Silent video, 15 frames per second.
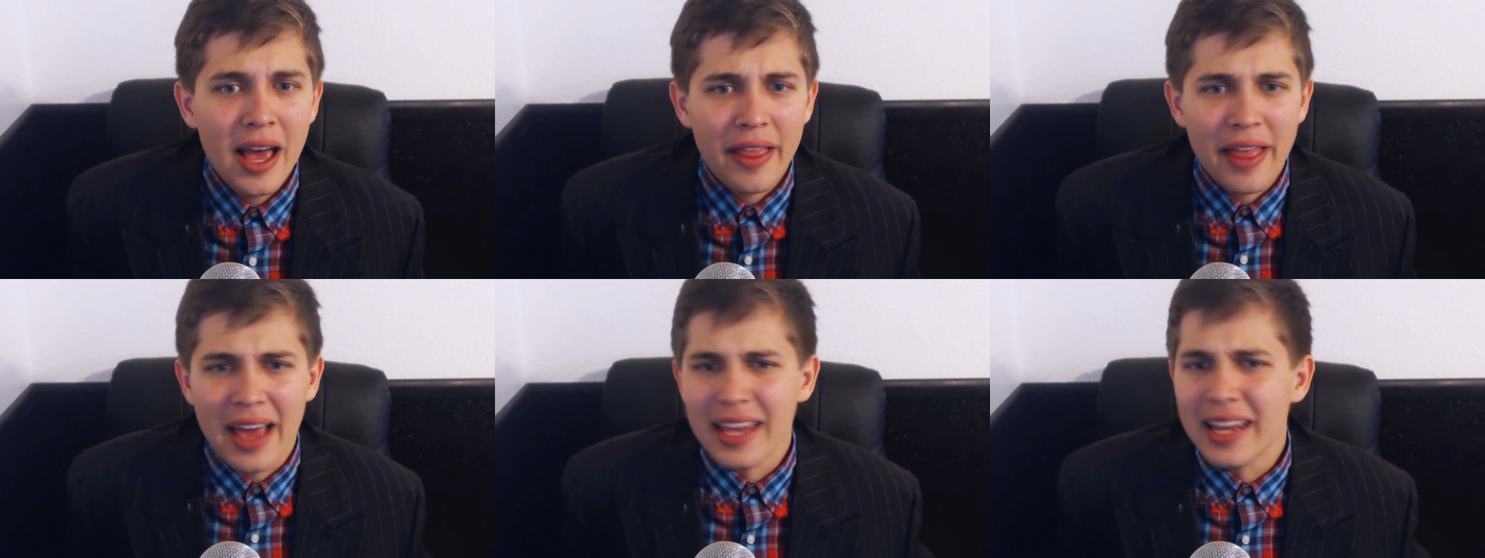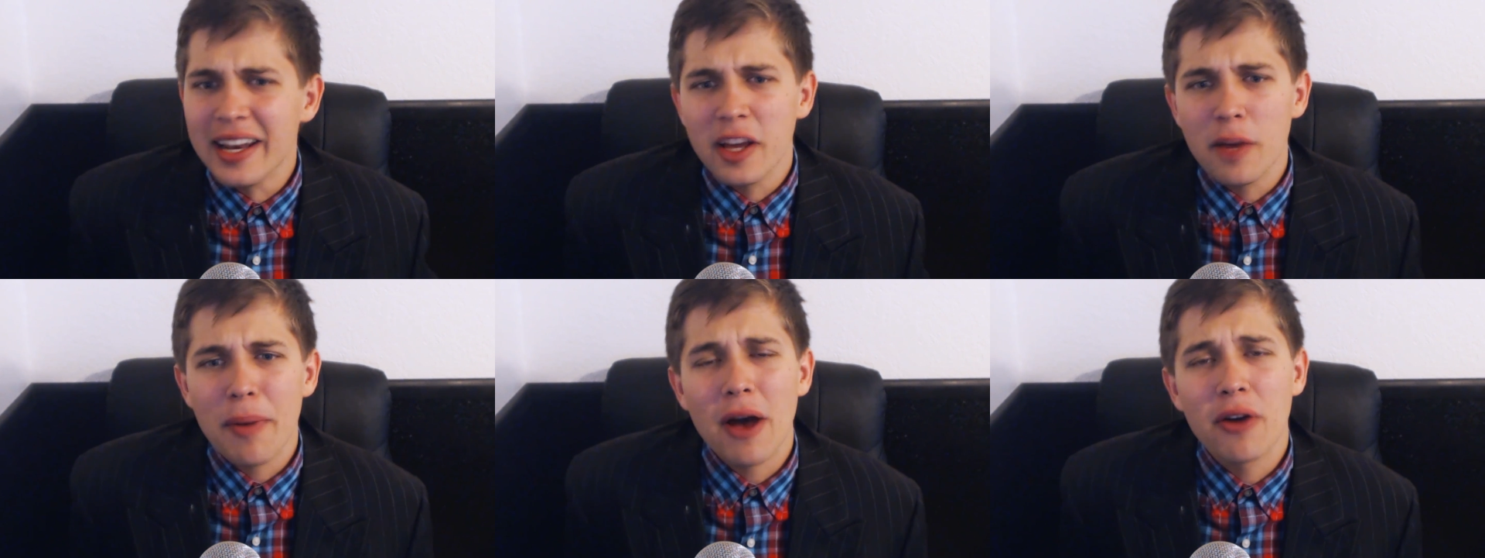that
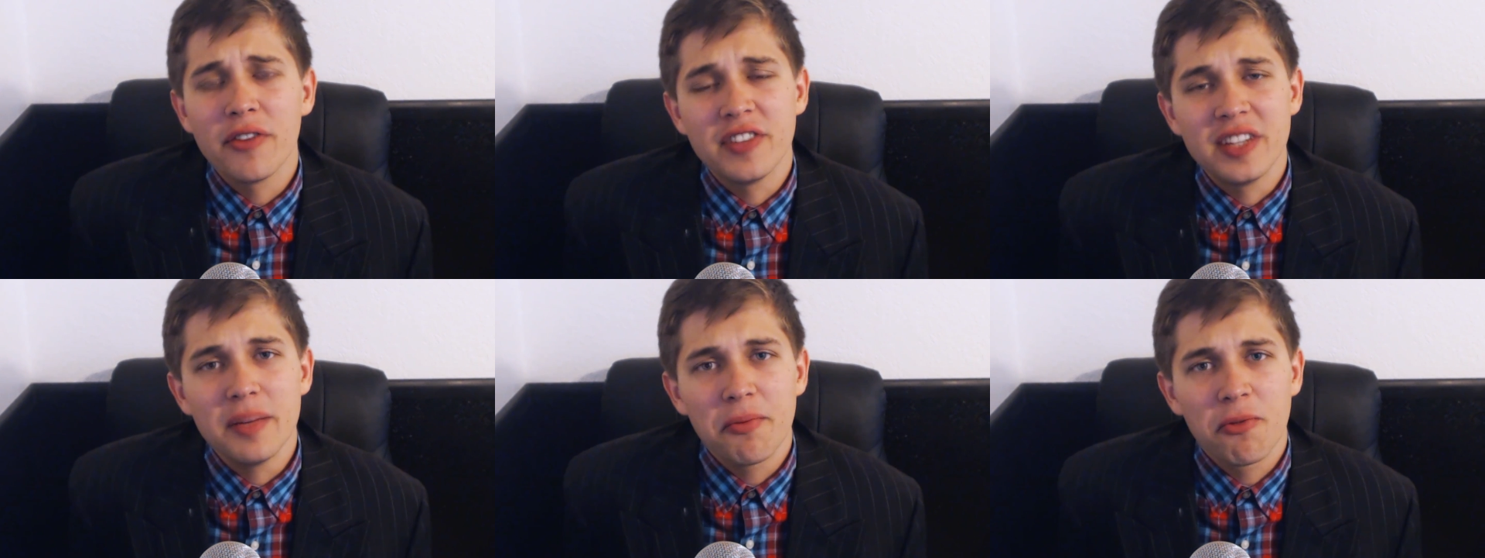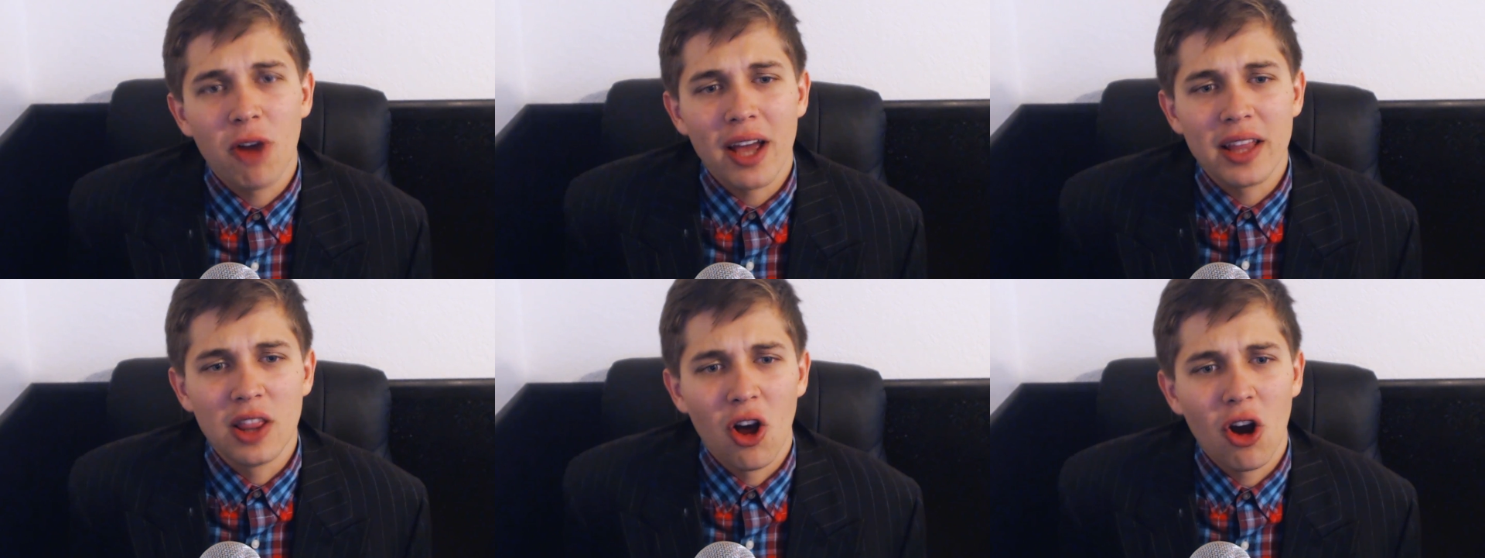eating a pound of
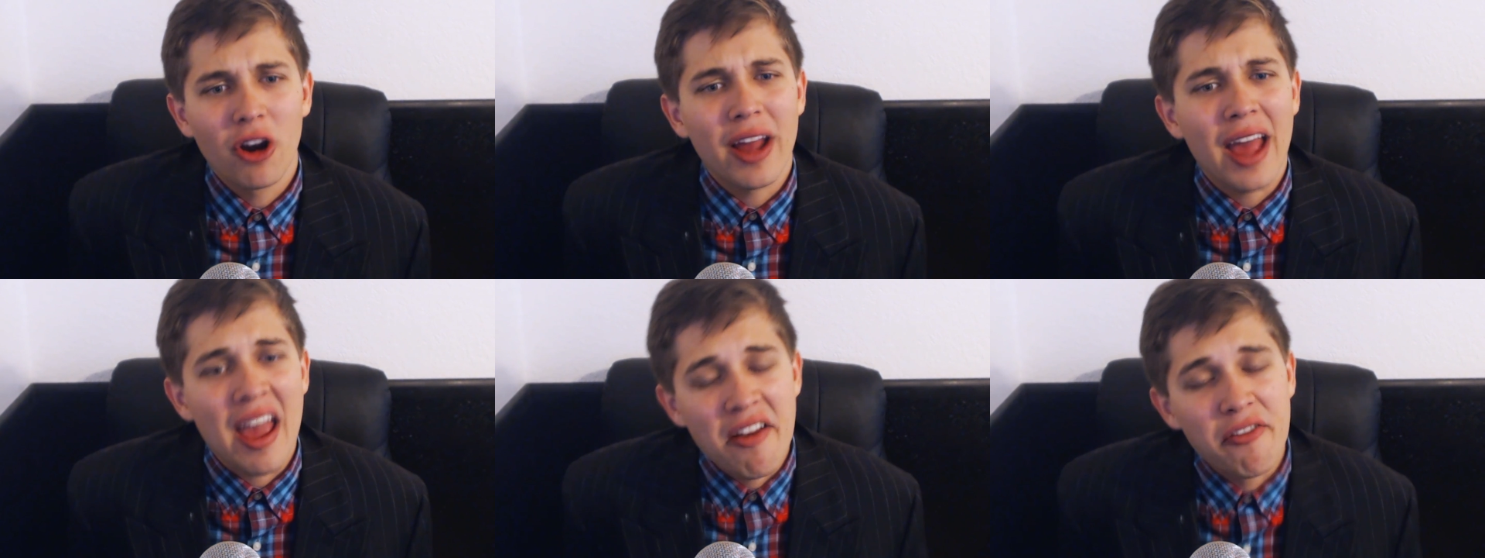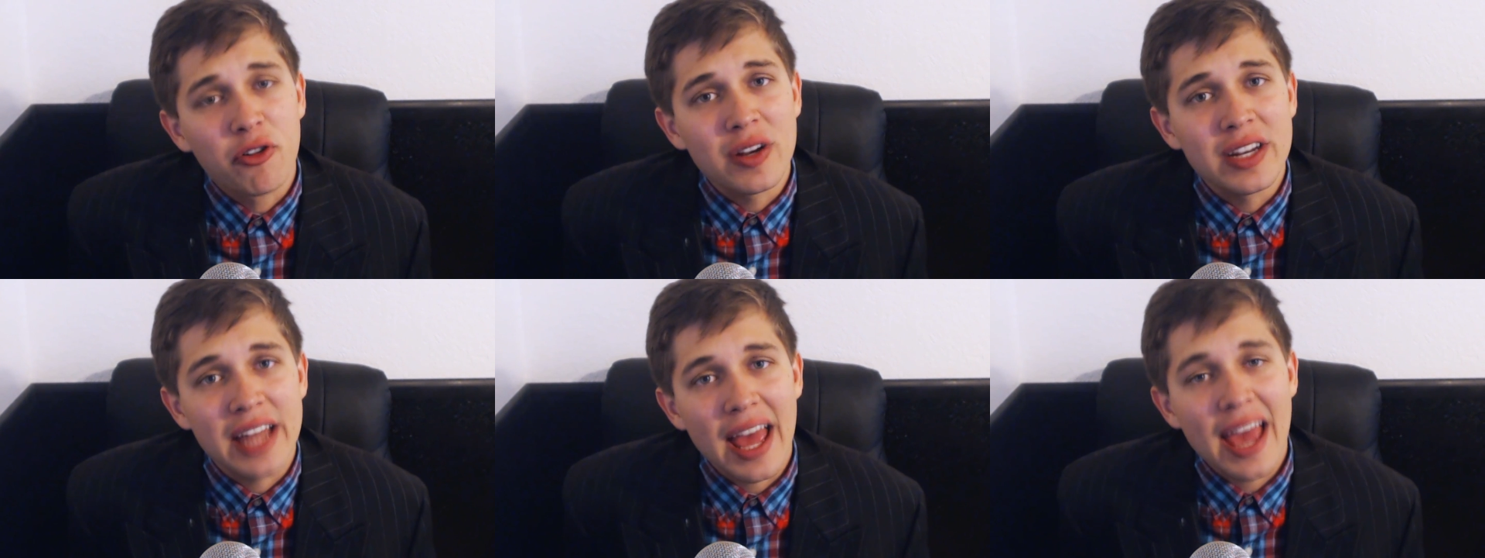deep-fried lard
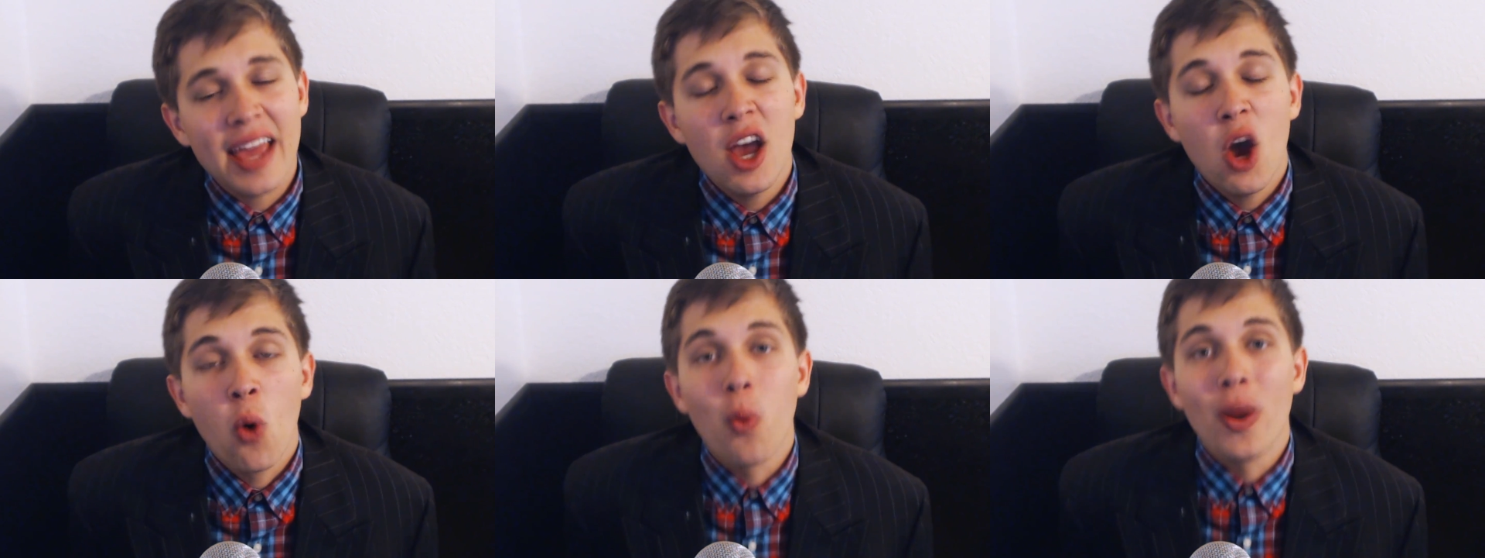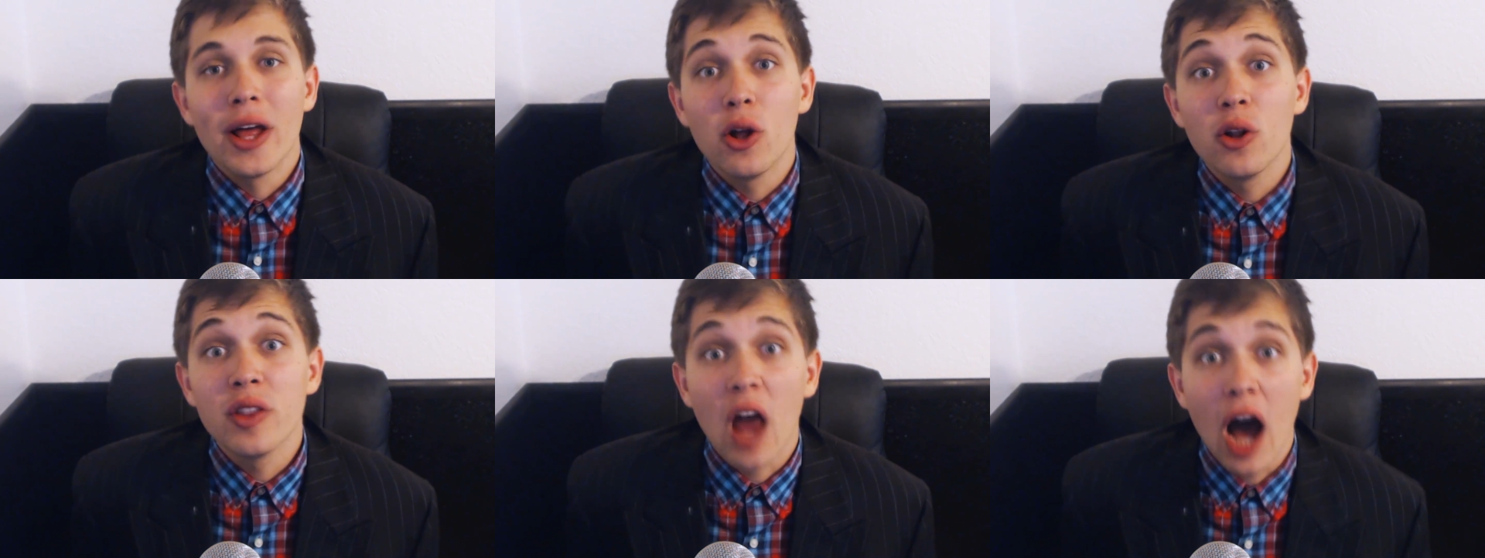every day
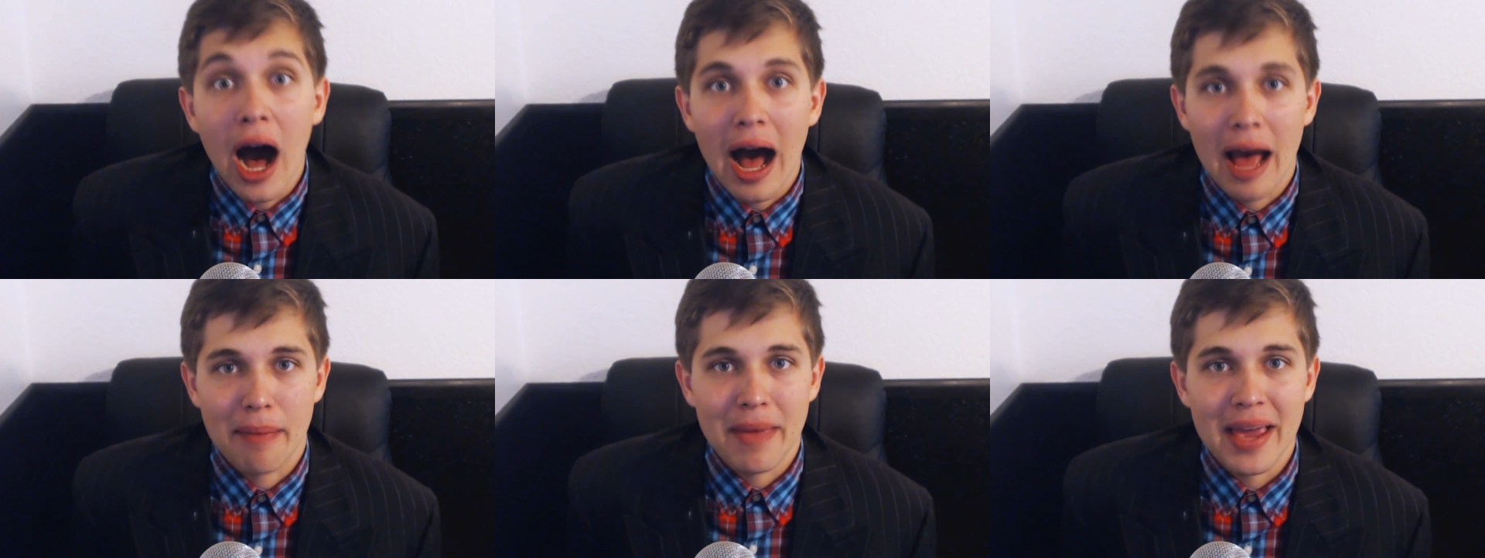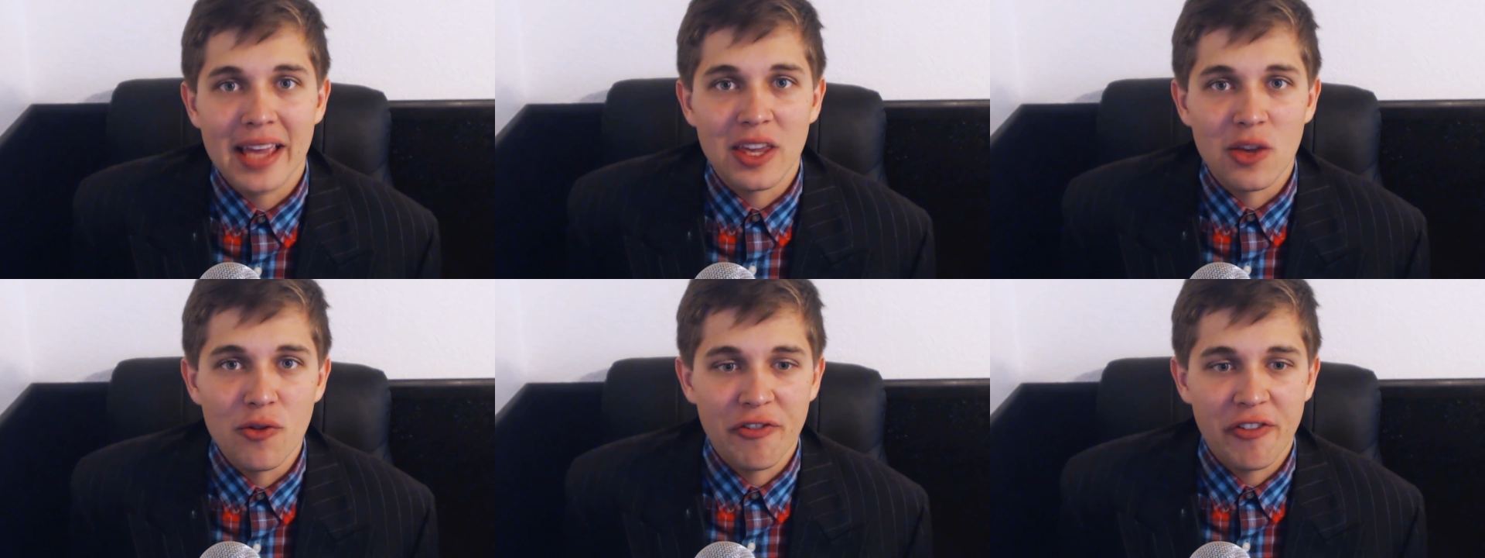will not
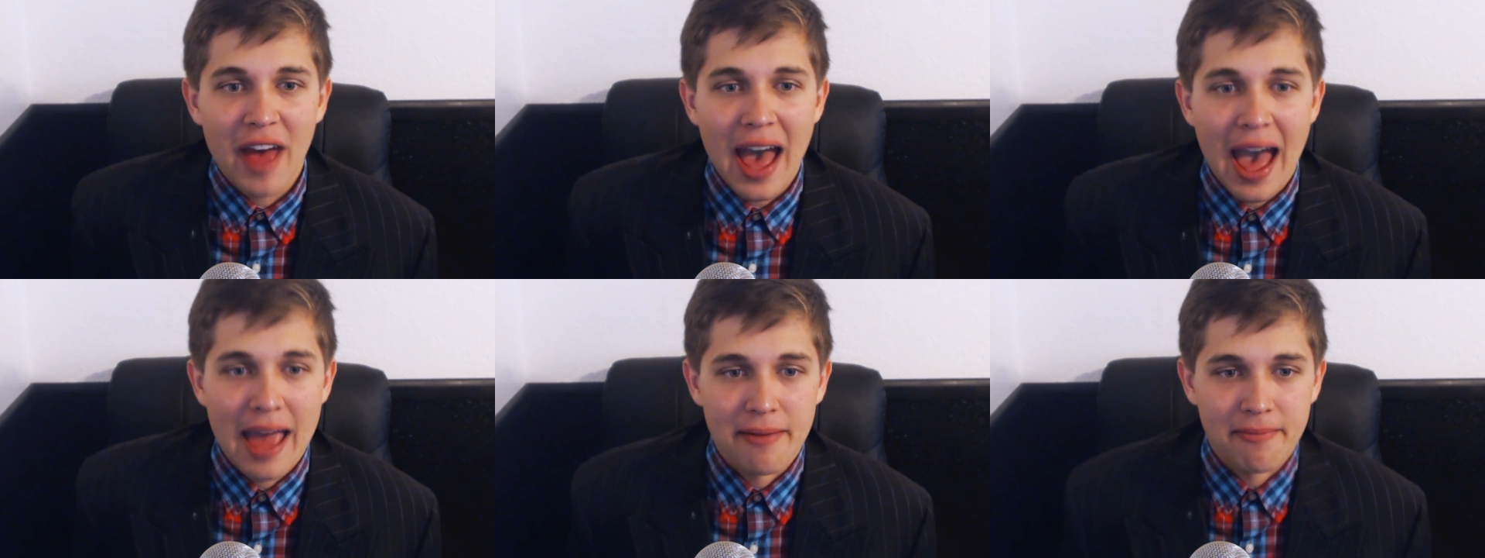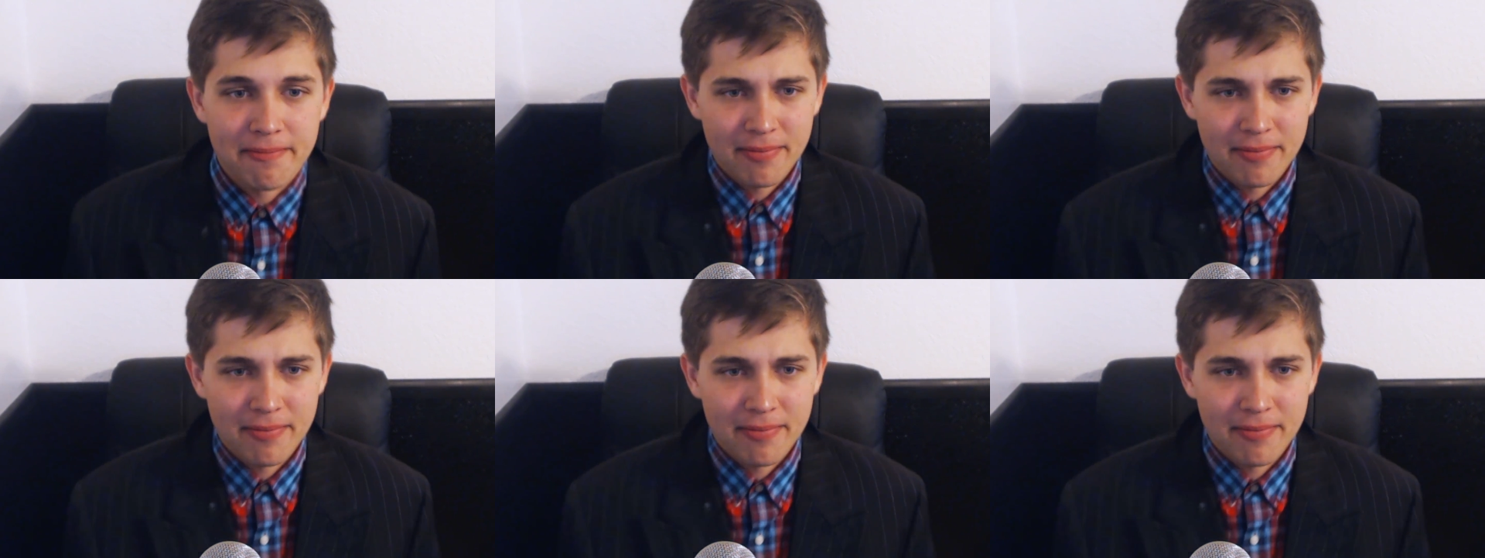make you fat.